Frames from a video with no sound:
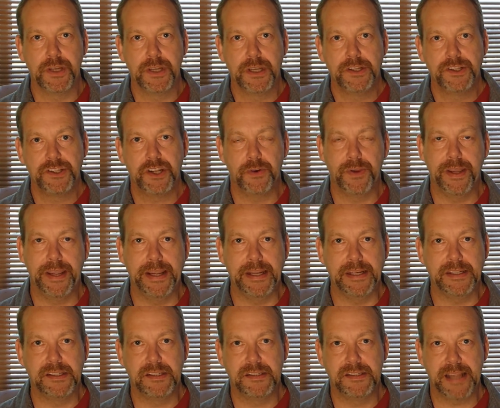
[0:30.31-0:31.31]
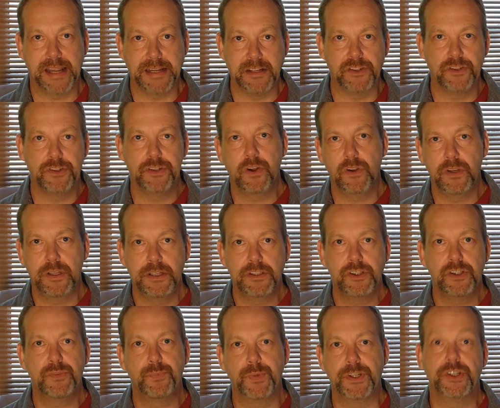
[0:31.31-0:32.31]
So it takes
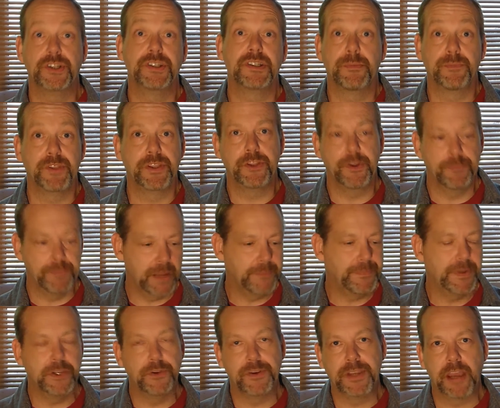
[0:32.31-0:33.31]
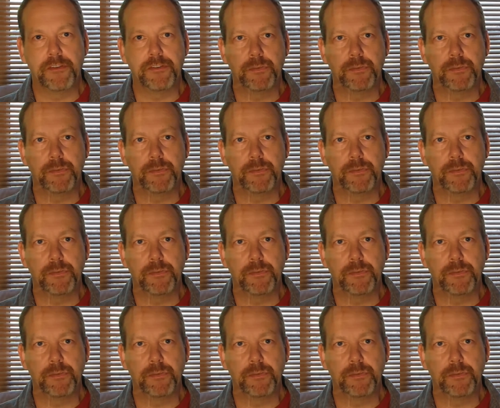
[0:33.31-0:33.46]
knowledge, which is something that maybe you get